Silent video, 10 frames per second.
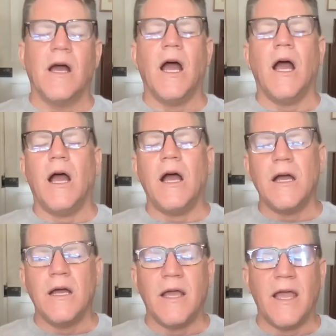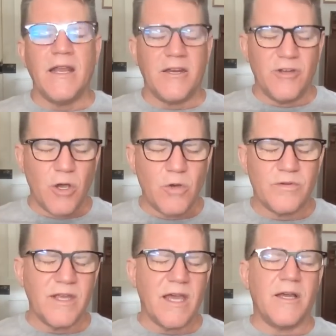Aha. And I
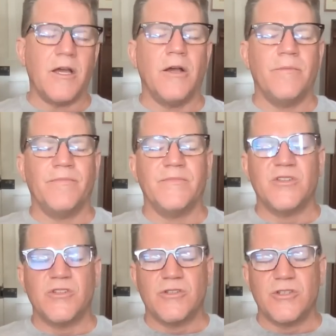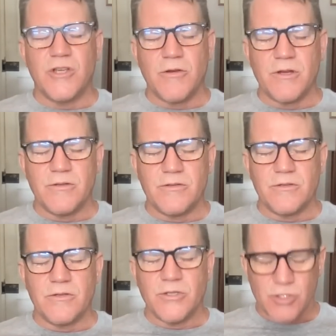note that Jared
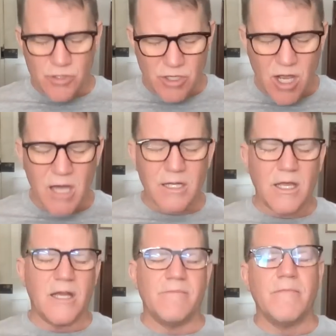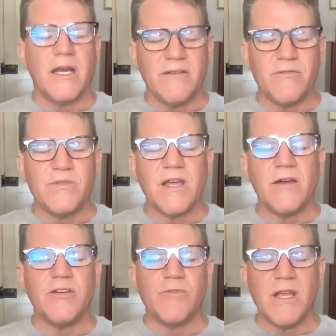Kushner got a lot of money from
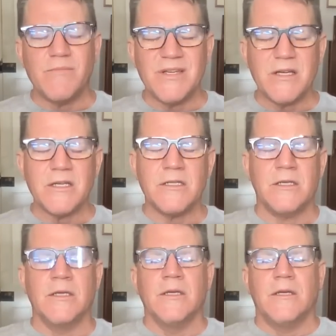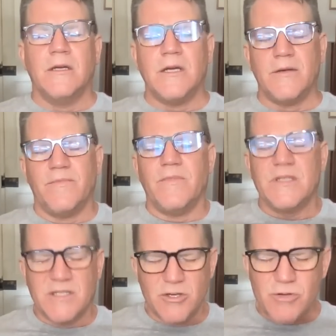Saudi Arabia.
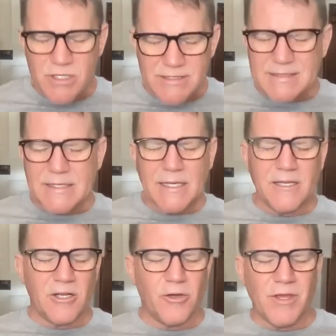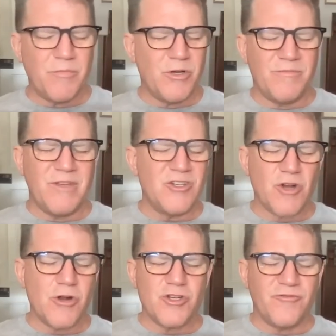Mysteriously, they put him in
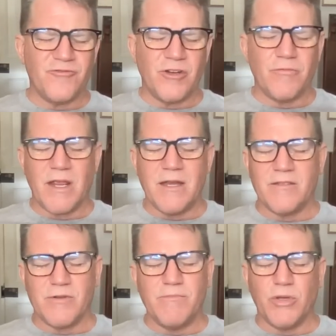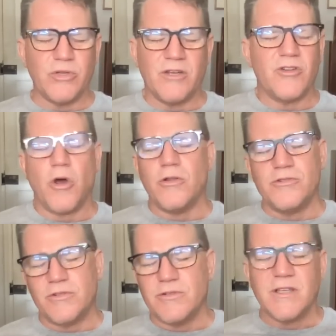charge of, $83 billion
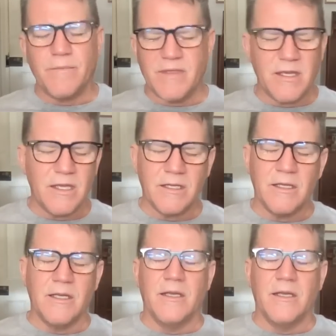or something.